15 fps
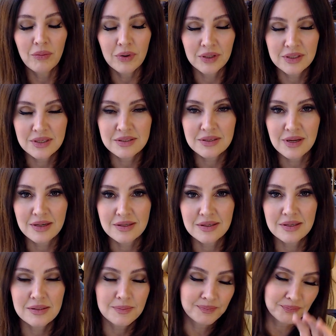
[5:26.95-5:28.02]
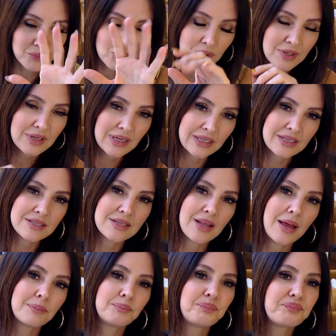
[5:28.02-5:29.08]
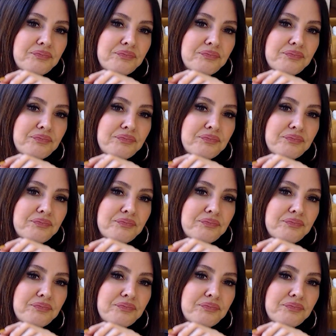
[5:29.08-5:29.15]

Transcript: We're going to discuss this. We're going to get into that.